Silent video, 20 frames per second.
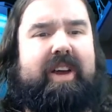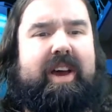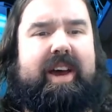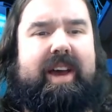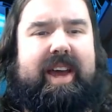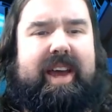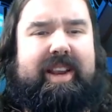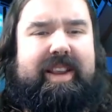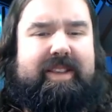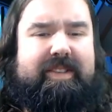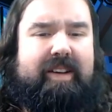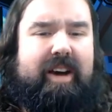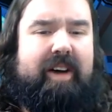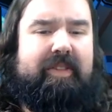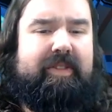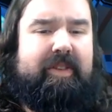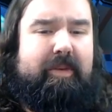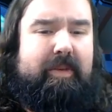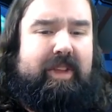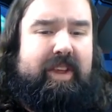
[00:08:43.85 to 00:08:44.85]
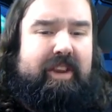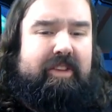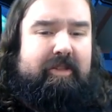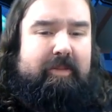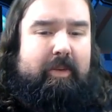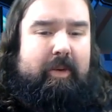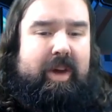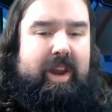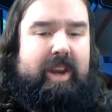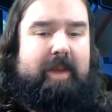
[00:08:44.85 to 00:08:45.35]
uh, it's often really
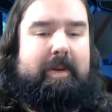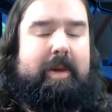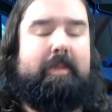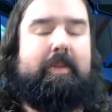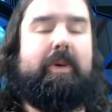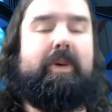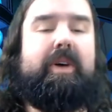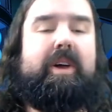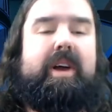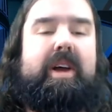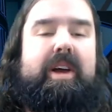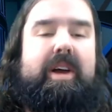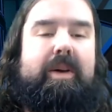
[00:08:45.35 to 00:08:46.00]
disappointing to people.